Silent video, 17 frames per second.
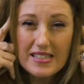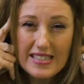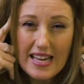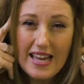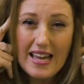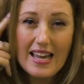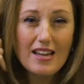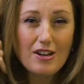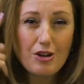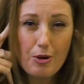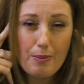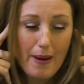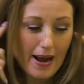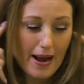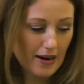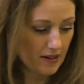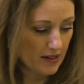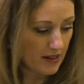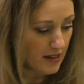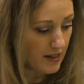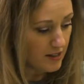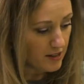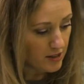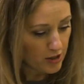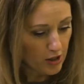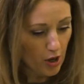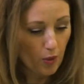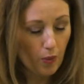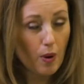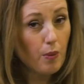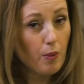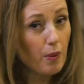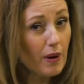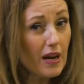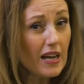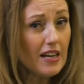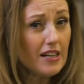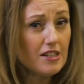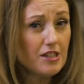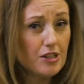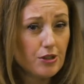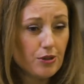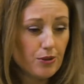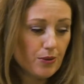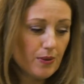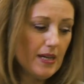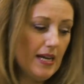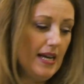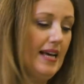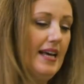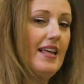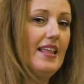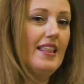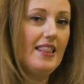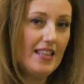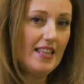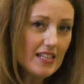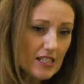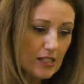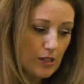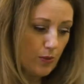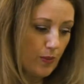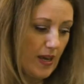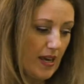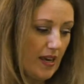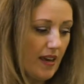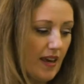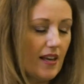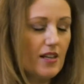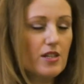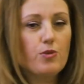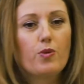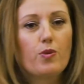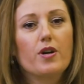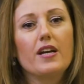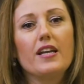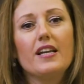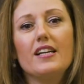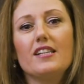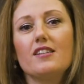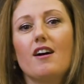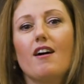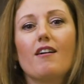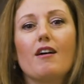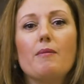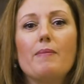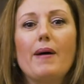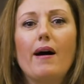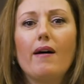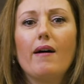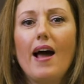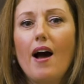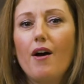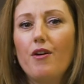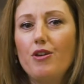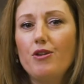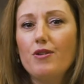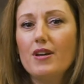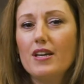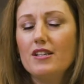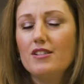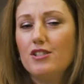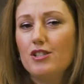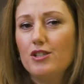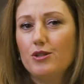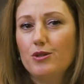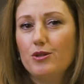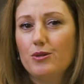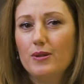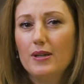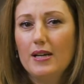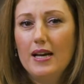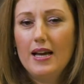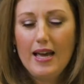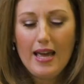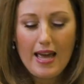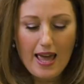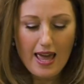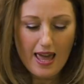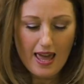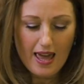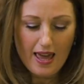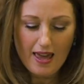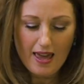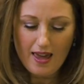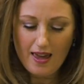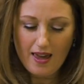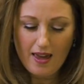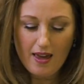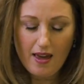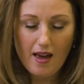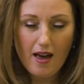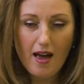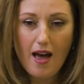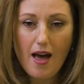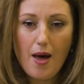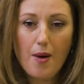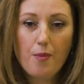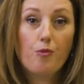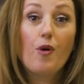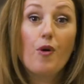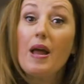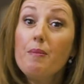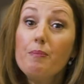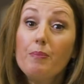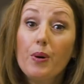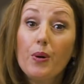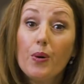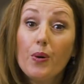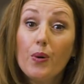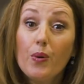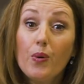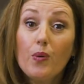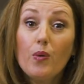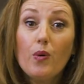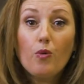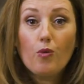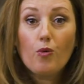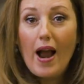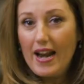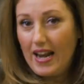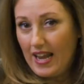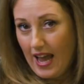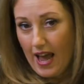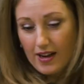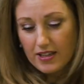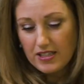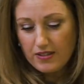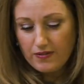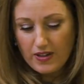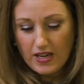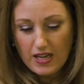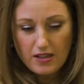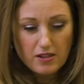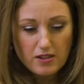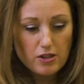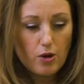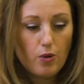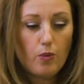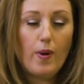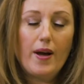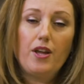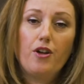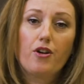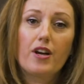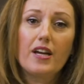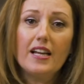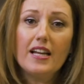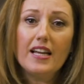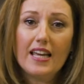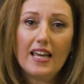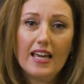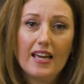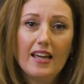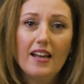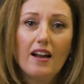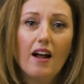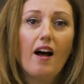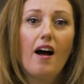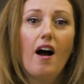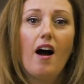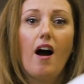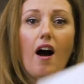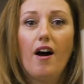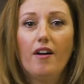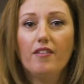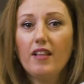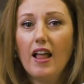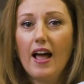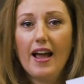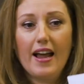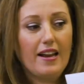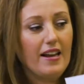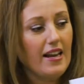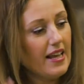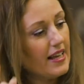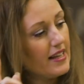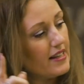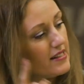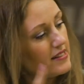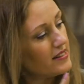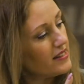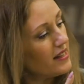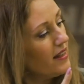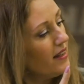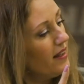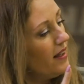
stay in your mind. So what we're gonna do this week is we're gonna talk about how you can do a rainbow writing activity. So what you're gonna get online is